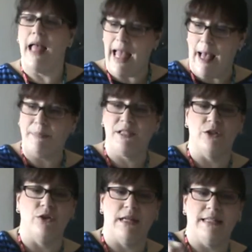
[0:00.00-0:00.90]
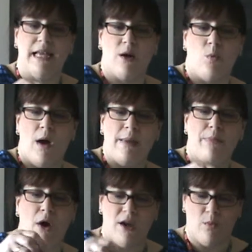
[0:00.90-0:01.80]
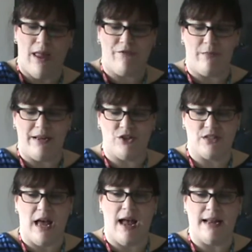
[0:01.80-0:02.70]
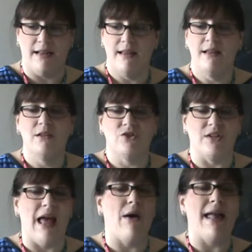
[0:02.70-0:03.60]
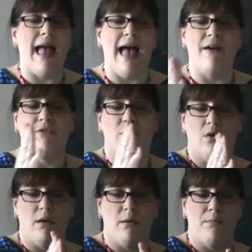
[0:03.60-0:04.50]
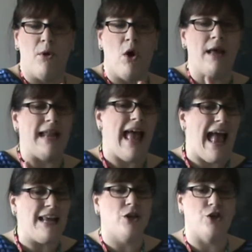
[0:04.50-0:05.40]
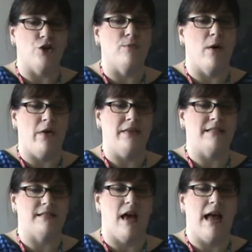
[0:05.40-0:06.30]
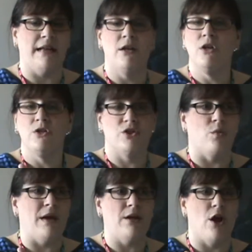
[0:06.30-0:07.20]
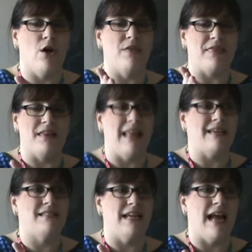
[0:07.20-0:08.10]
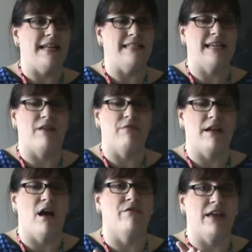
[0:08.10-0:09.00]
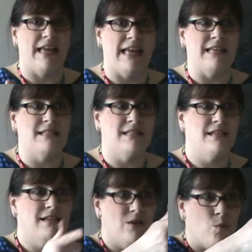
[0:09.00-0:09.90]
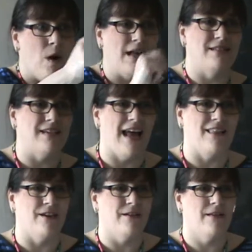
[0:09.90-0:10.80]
Absolutely. Take a white pawn away from each side. So now I have pawn and cube on this side. So we know that the next thing I need to get rid of is what, Tyler?